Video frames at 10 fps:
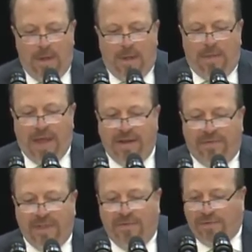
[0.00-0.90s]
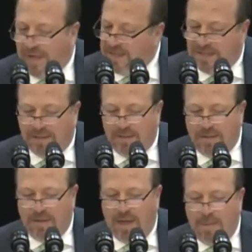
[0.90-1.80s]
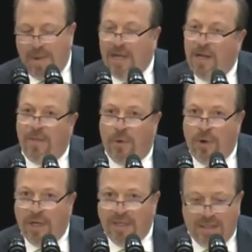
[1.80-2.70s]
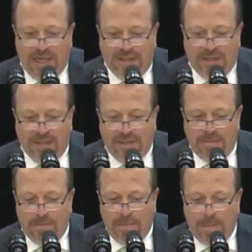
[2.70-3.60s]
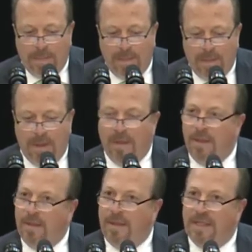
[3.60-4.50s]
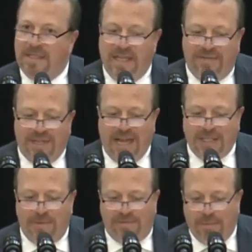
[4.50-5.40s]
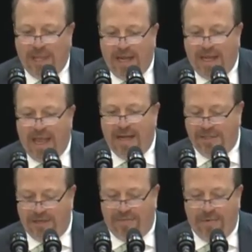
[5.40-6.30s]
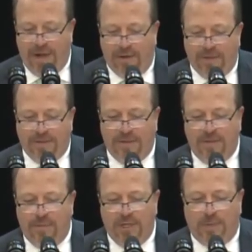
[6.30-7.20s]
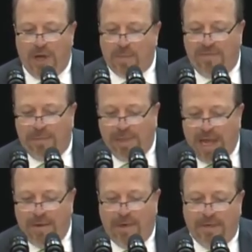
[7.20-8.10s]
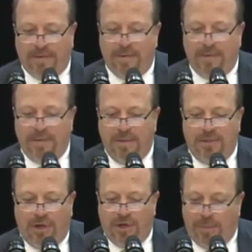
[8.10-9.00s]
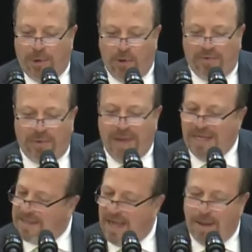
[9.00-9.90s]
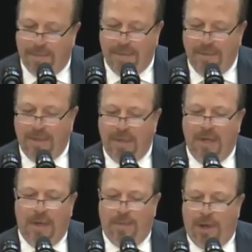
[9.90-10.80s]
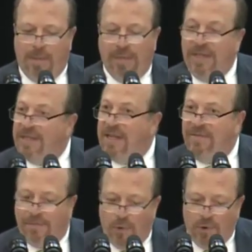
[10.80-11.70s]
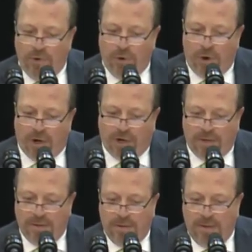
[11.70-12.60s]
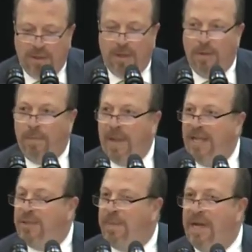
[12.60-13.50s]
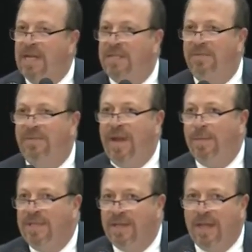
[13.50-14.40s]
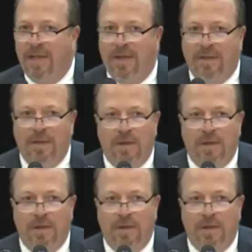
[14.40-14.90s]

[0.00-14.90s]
Thankfully, FIST and many other organizations like Steve Chasman from LICAT and Jeff Reynolds, Rich Buckman from Lyra, John Coppola from ASAP, Bob Lindsay and For New York, Paige Pierce and Families Together.